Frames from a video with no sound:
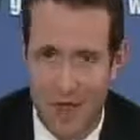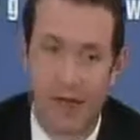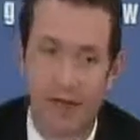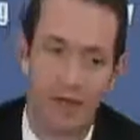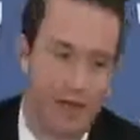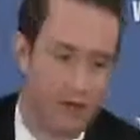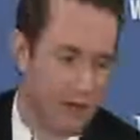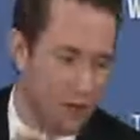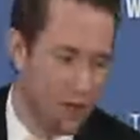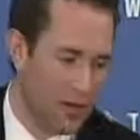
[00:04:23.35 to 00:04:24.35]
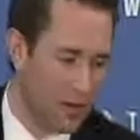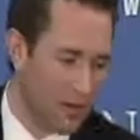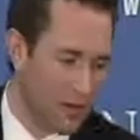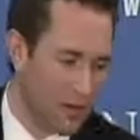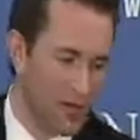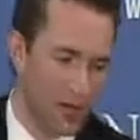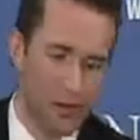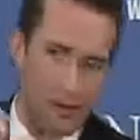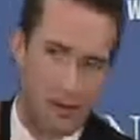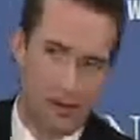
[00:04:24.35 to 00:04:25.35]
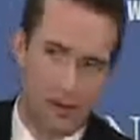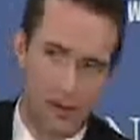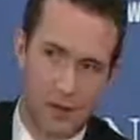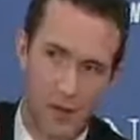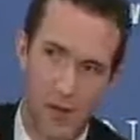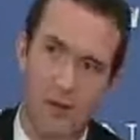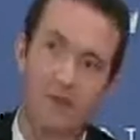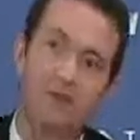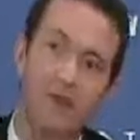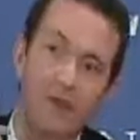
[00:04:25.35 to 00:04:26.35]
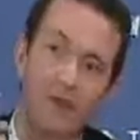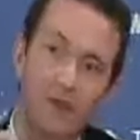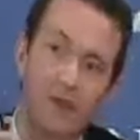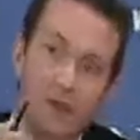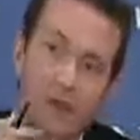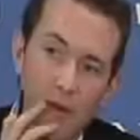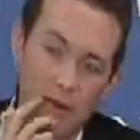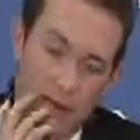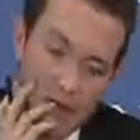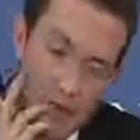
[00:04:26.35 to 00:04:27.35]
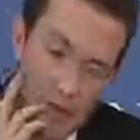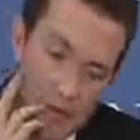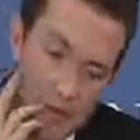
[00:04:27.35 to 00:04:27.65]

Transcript: And incidentally, just one last one on that. Incidentally, on that one, there's a very interesting program recently